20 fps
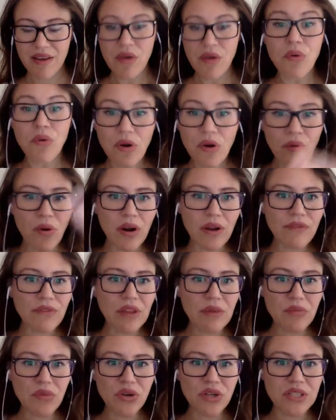Well, what if
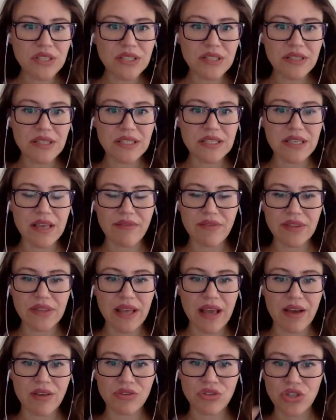the moon is in the seventh
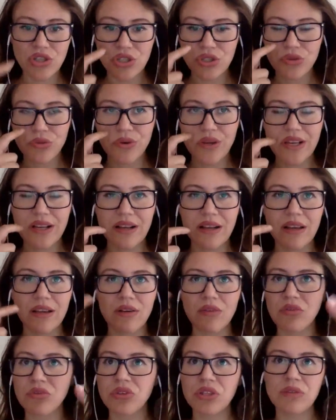house? Just quickly,
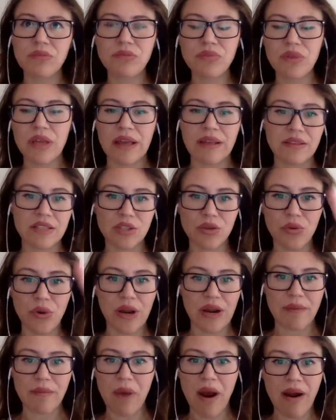would it and
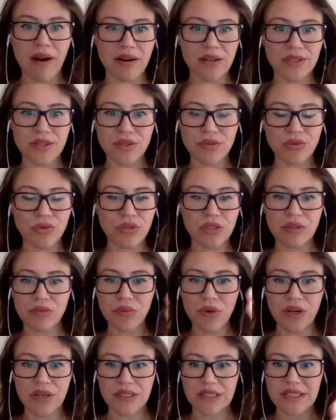square Mars? Would it
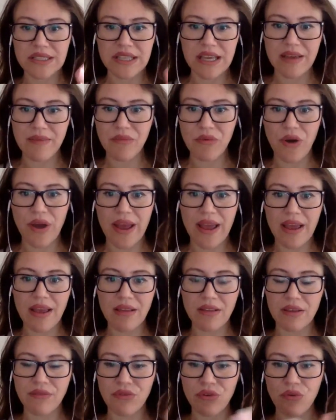work the same way
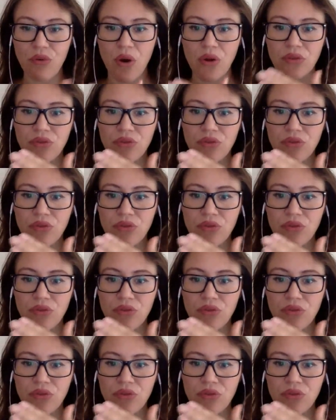if you want